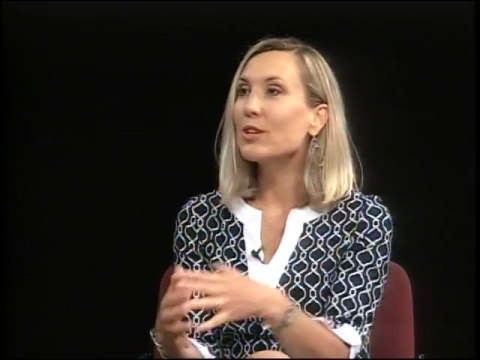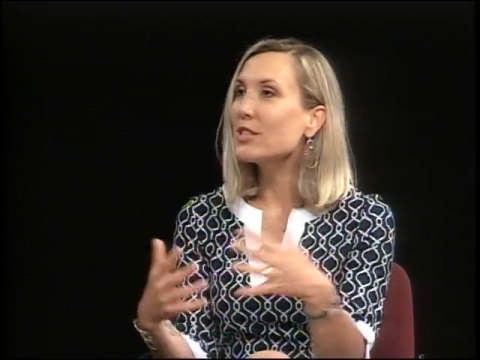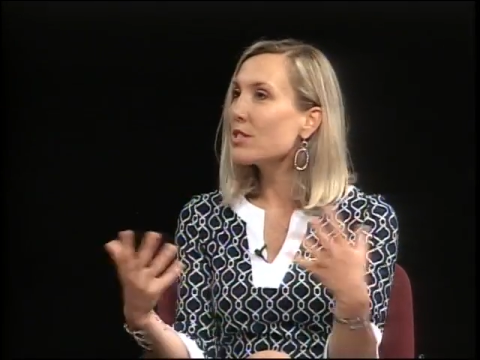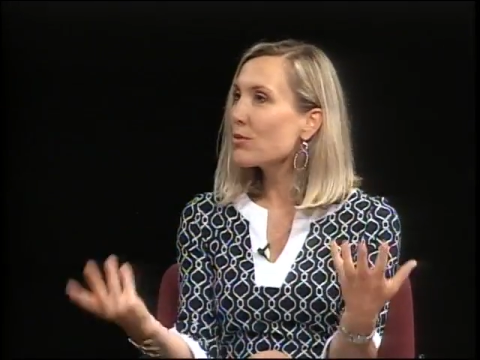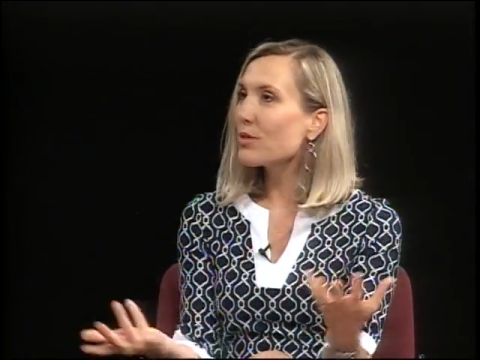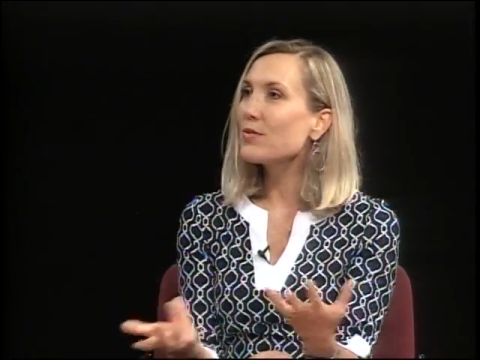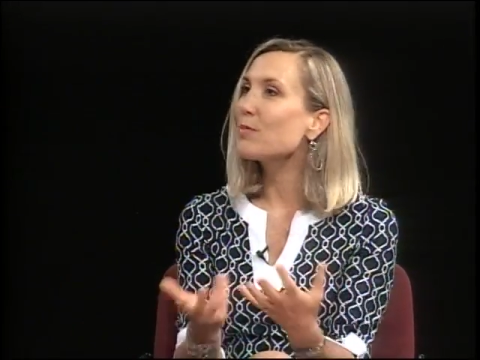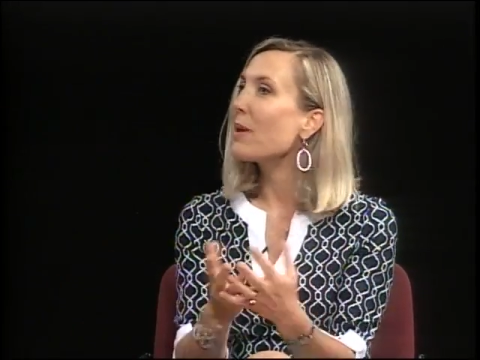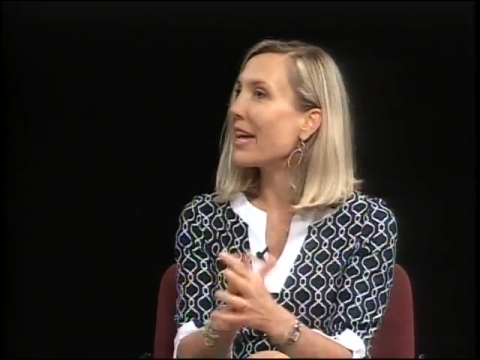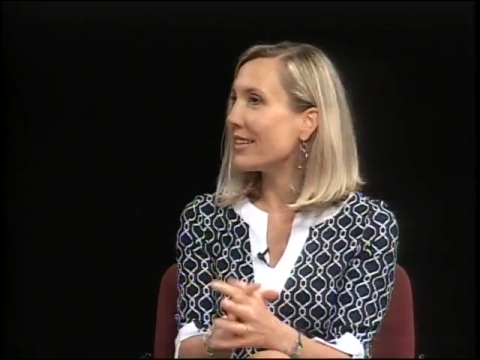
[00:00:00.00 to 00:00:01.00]
It just sort of
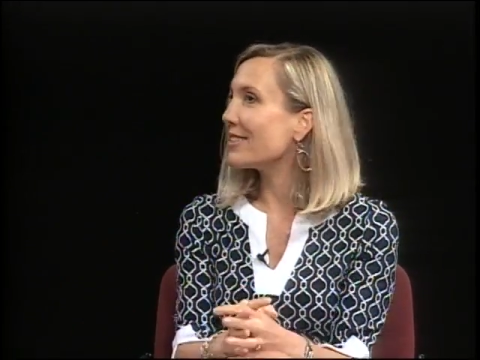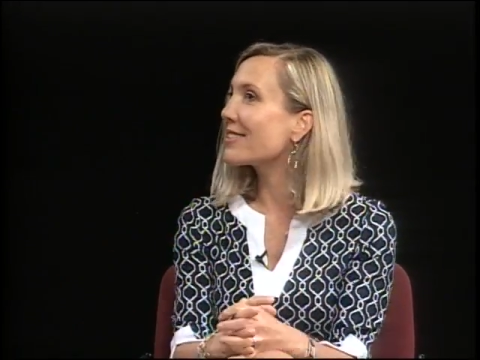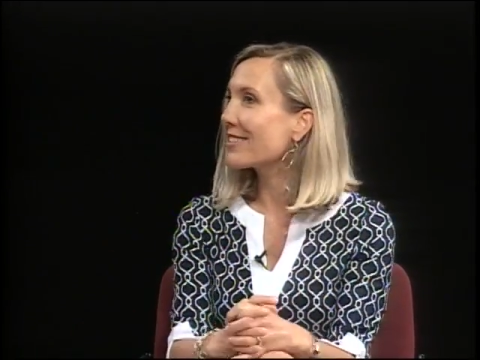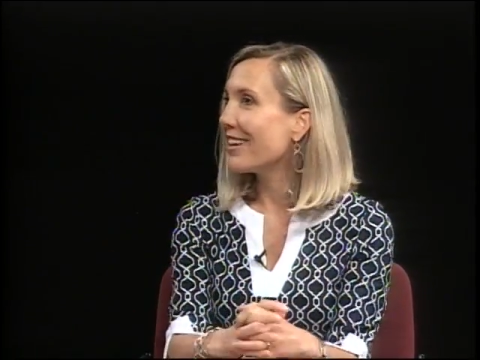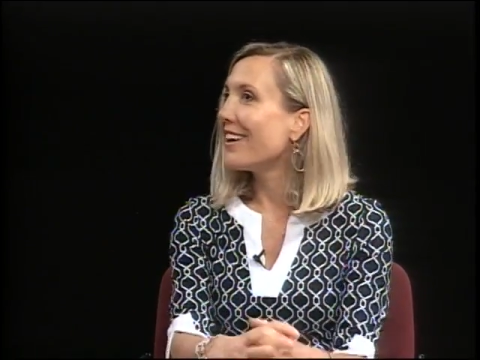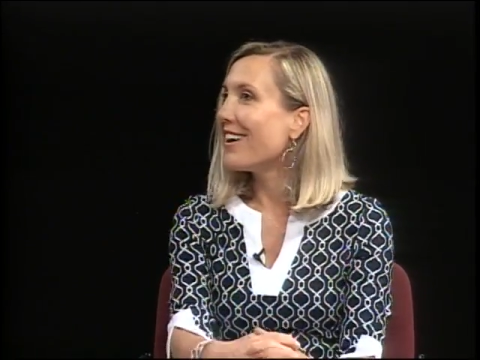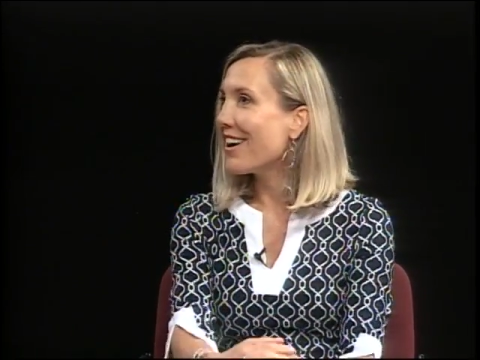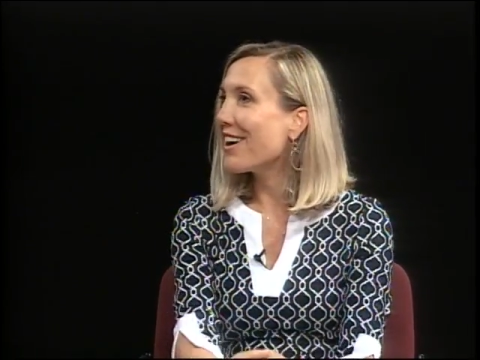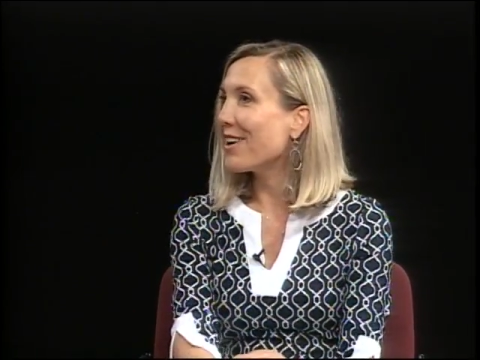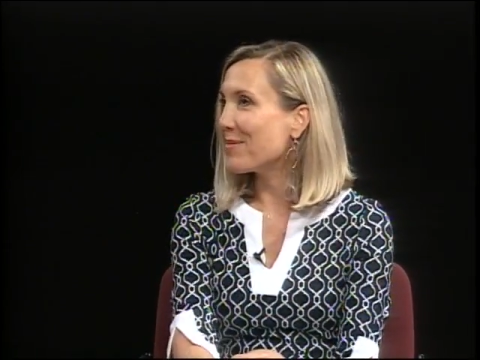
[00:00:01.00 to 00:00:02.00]
depends on the
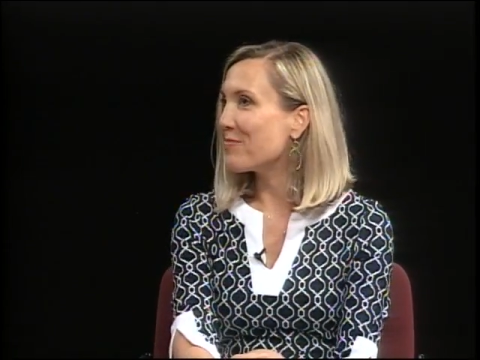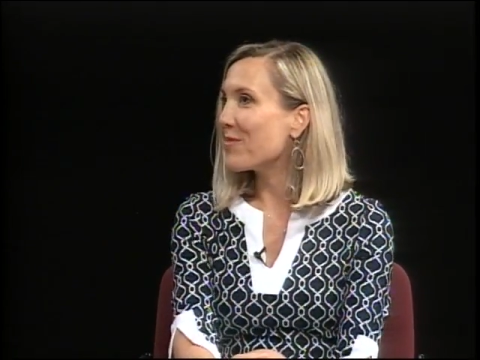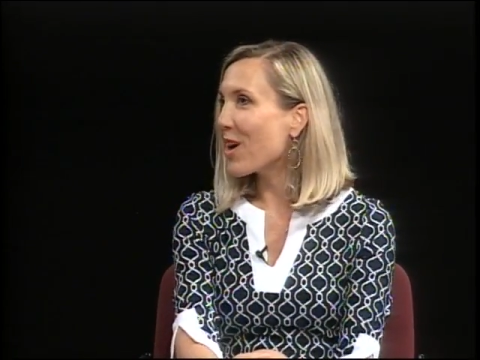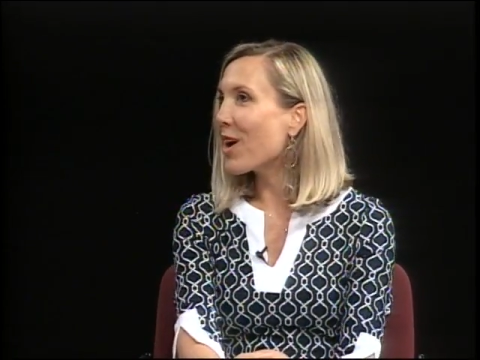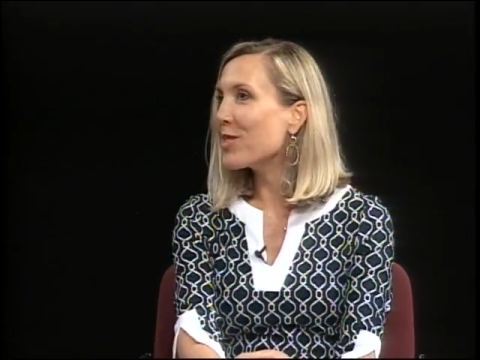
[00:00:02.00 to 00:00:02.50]
branch church.